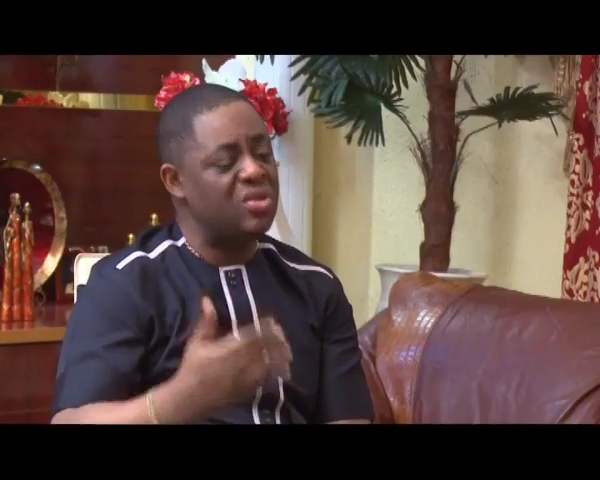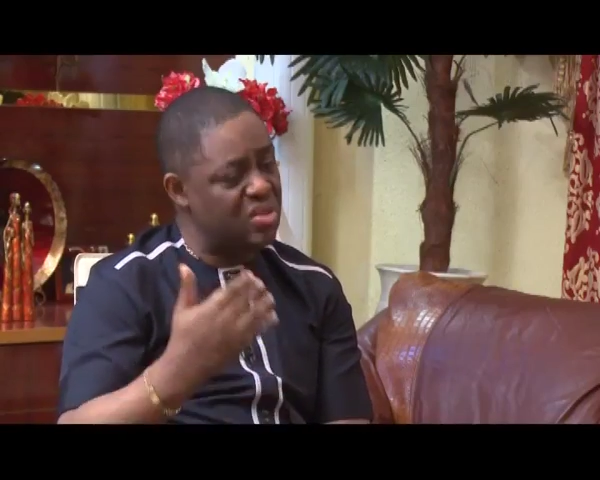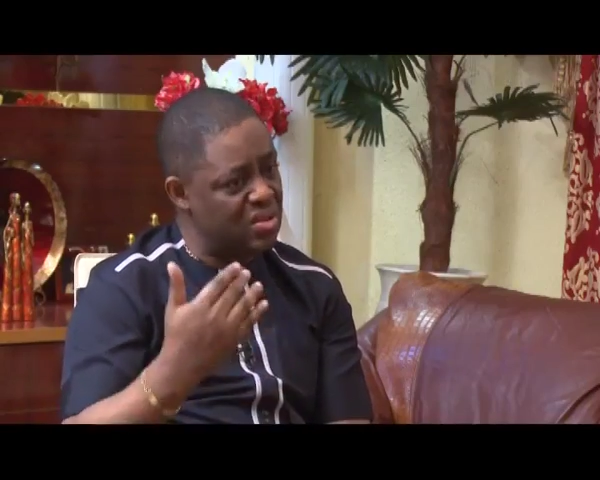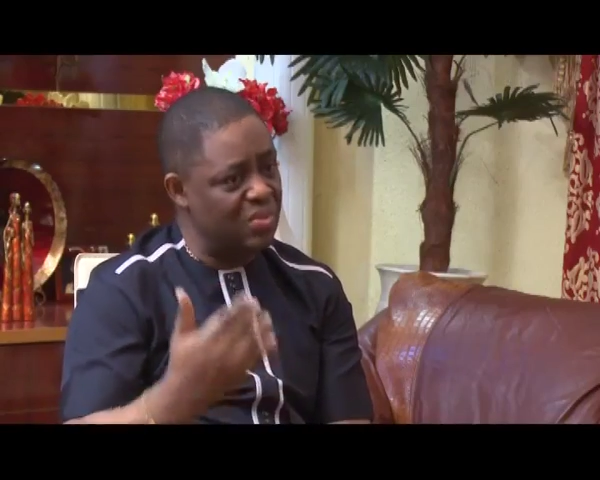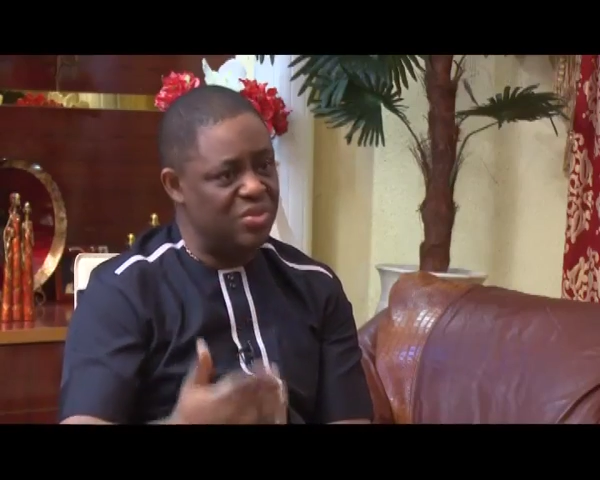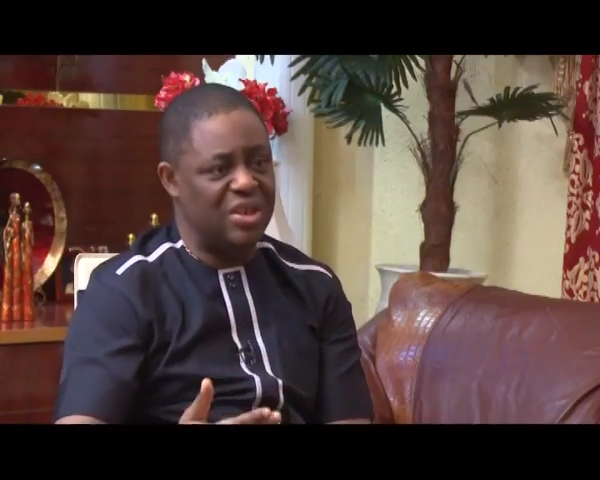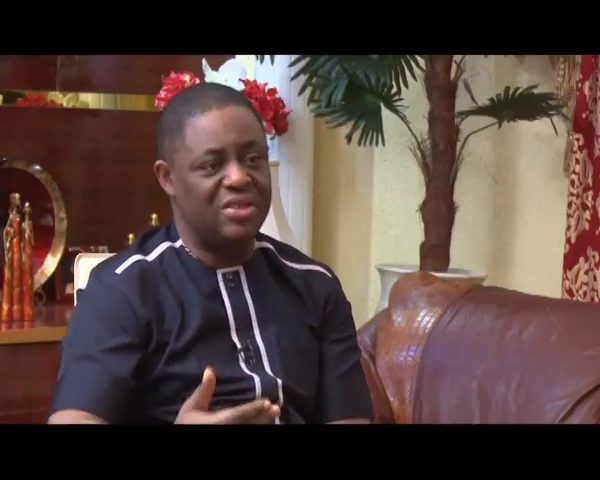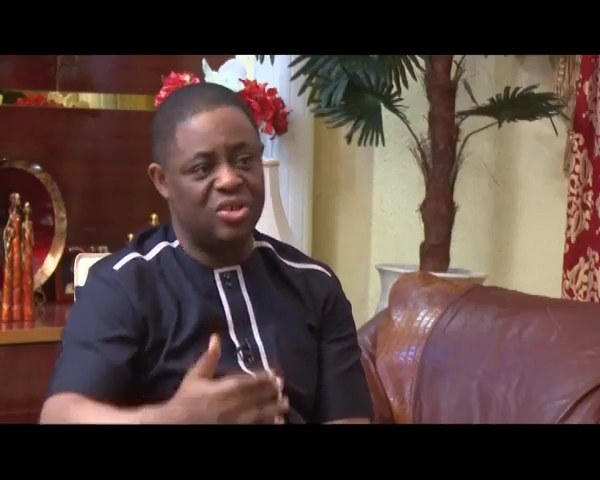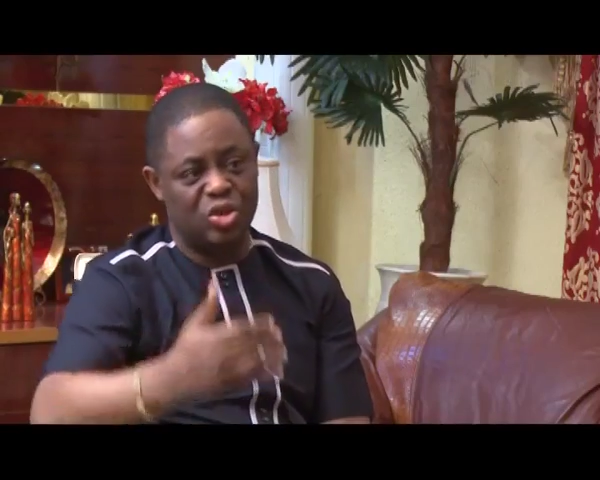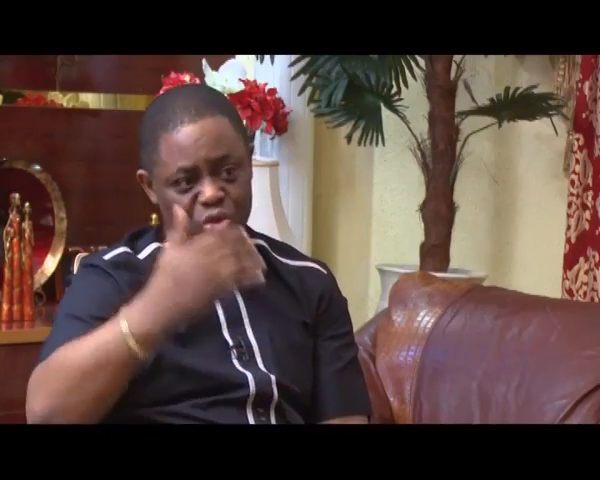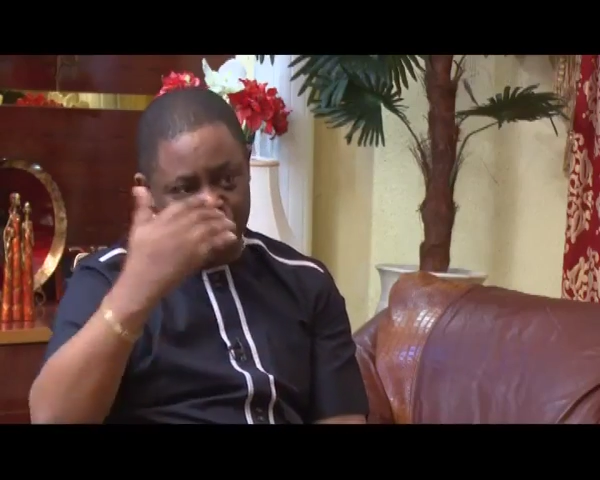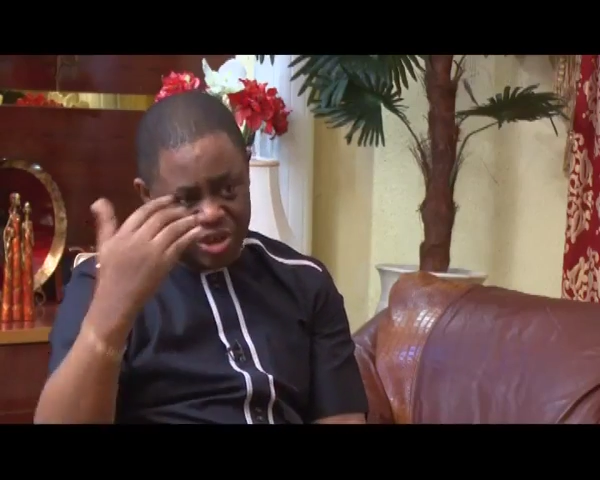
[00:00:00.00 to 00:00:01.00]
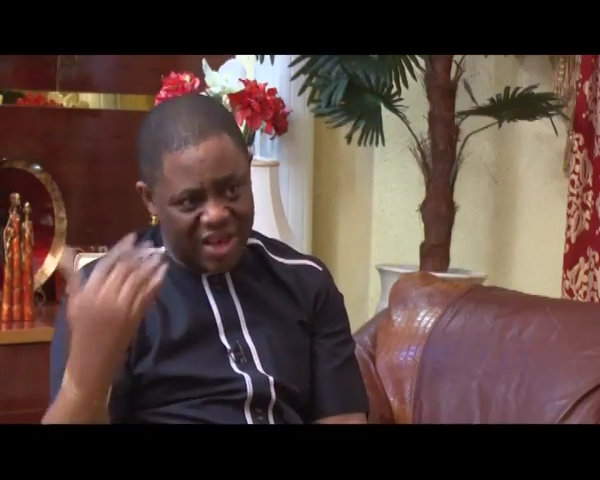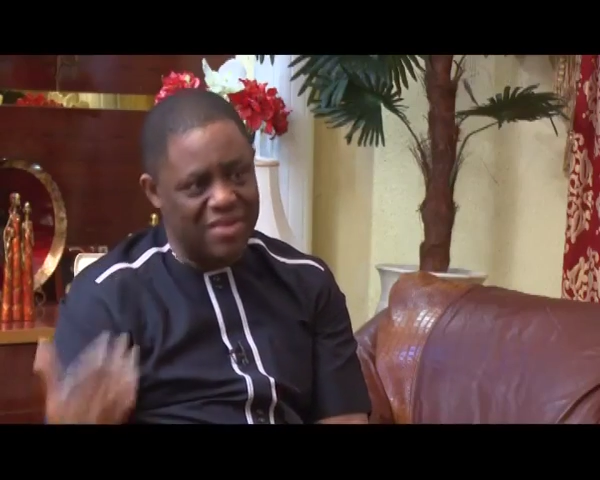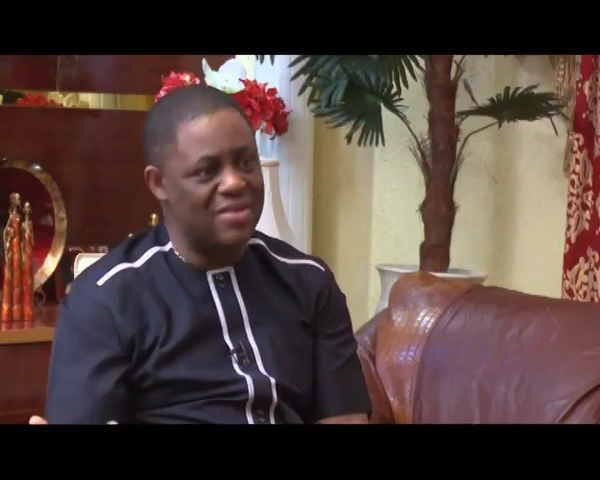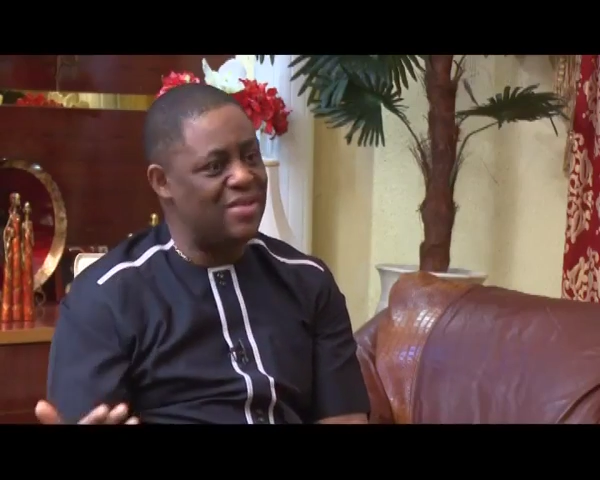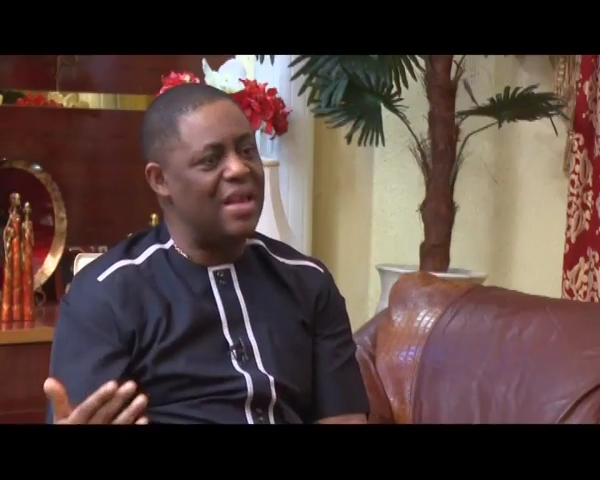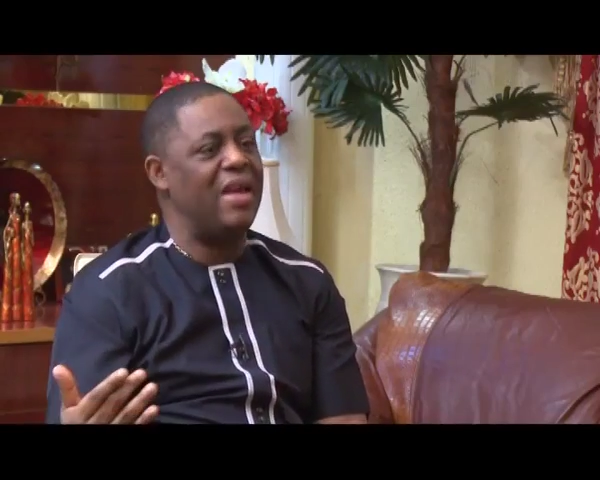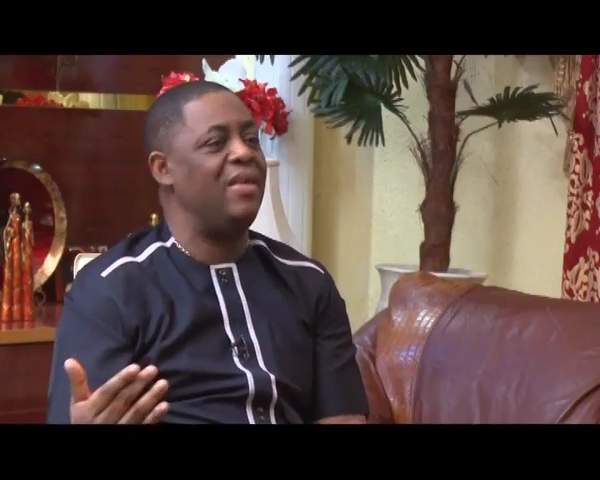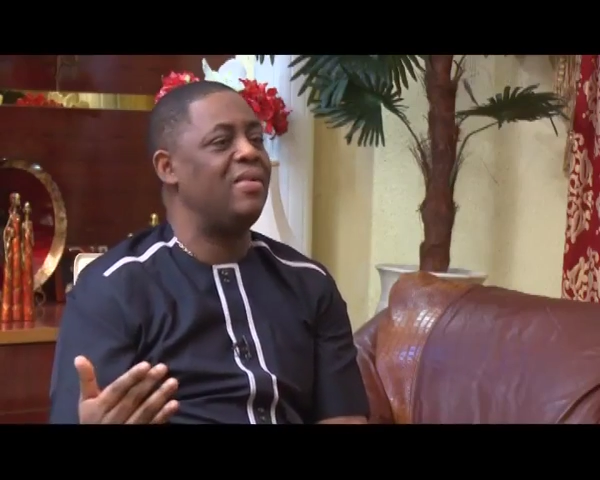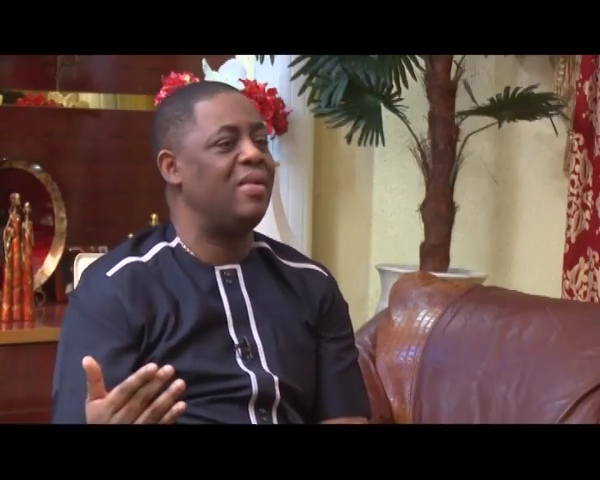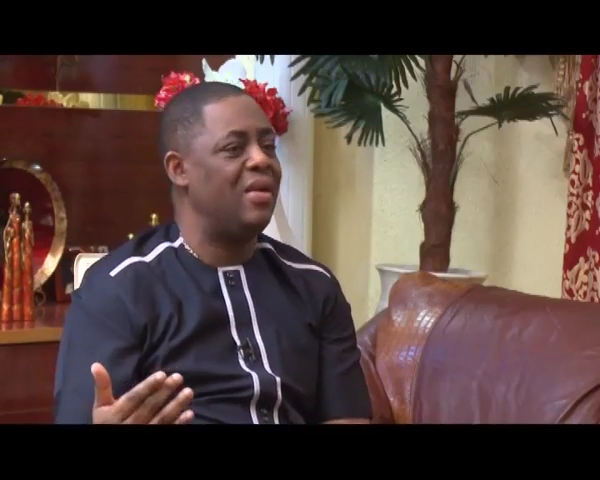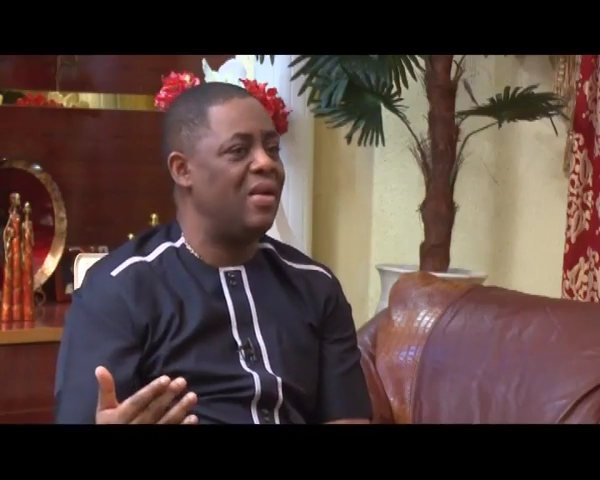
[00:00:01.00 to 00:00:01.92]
subjected to genocide.